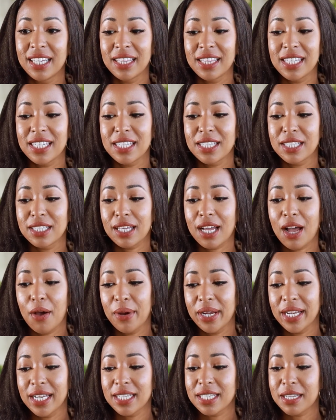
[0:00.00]
These
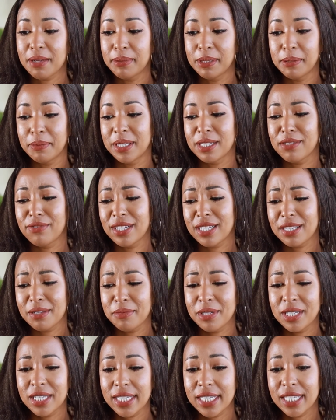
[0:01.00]
kawaida supplements,
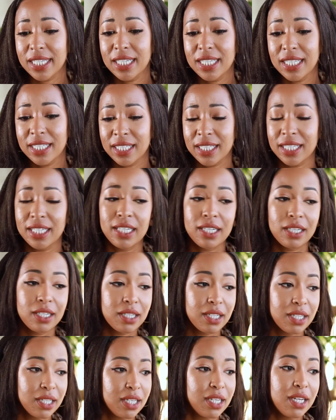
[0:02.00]
vitamin C,
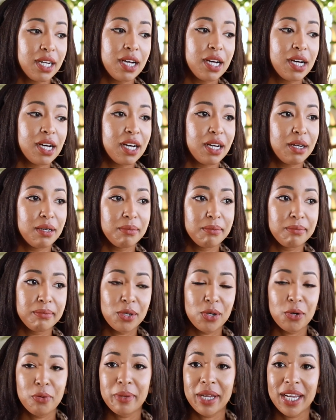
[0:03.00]
zinc,
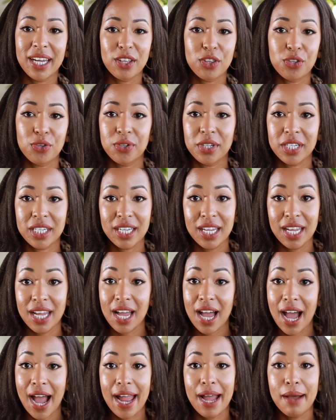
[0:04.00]
omega-3.
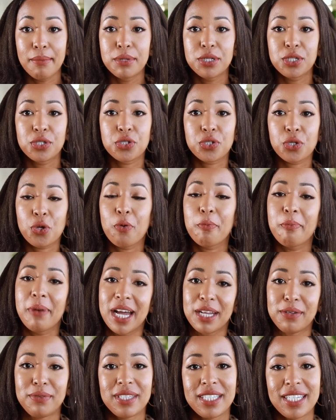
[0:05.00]
I am so
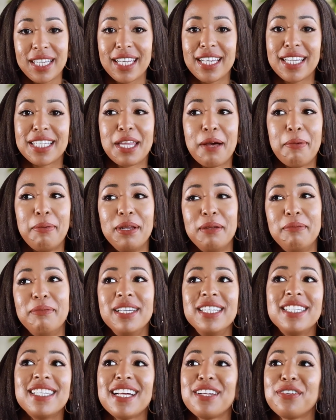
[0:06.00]
bad with taking
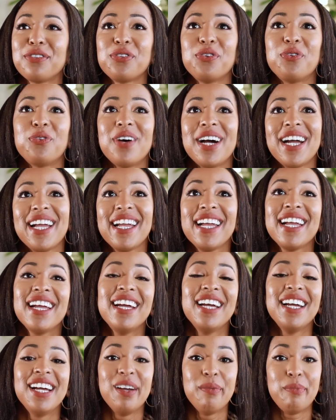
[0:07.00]
supplements. I don't know why.
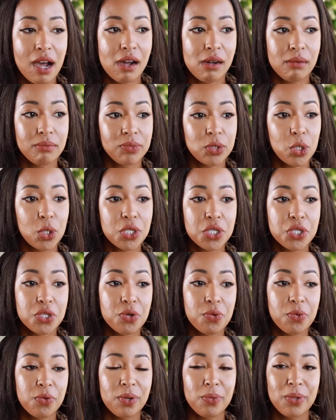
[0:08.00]

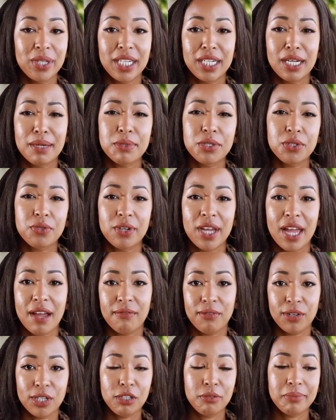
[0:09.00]
Also, when it comes to hair
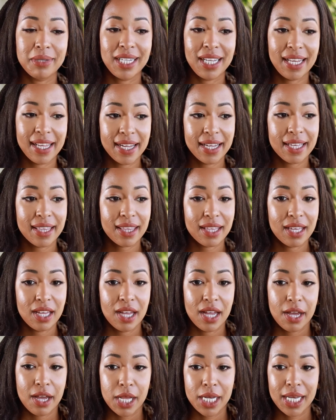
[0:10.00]
volume and length,
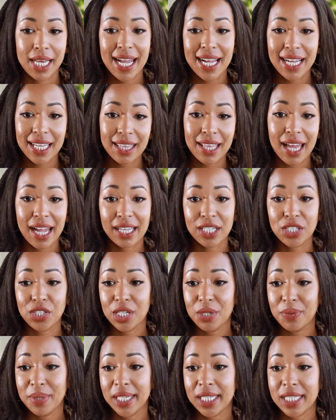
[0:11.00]
I can
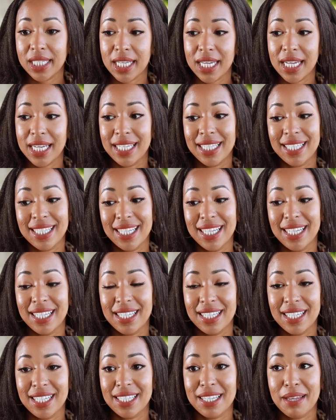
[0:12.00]
genuinely say
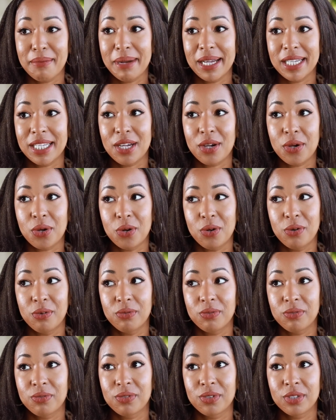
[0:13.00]
it's a matter
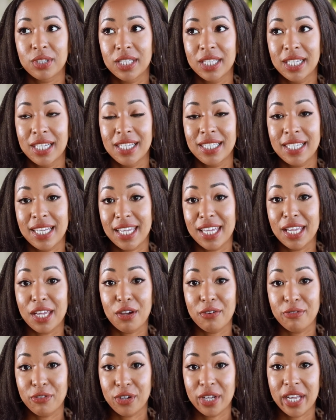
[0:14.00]
of taking
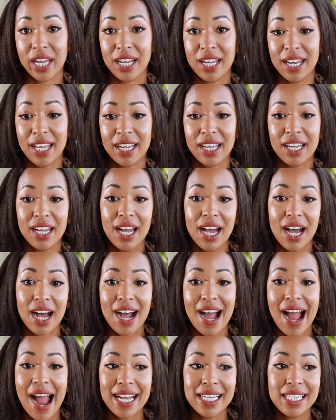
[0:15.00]
care of your hair. Like,
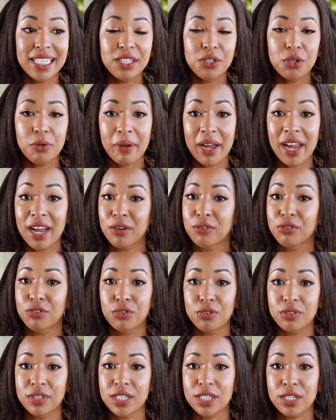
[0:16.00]
I didn't know my hair could
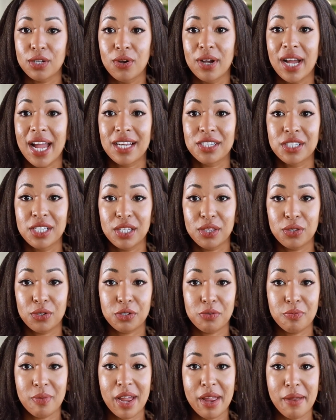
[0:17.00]
grow this long. I actually
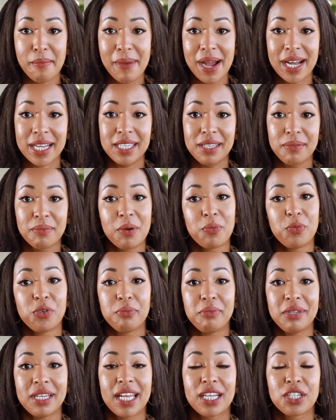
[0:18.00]
thought my maximum
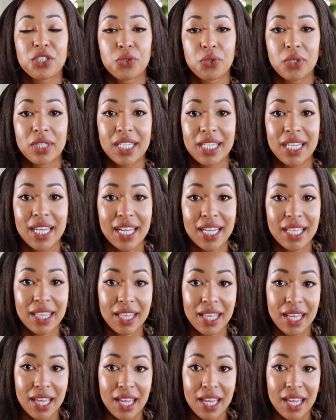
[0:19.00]
would be like shoulder length.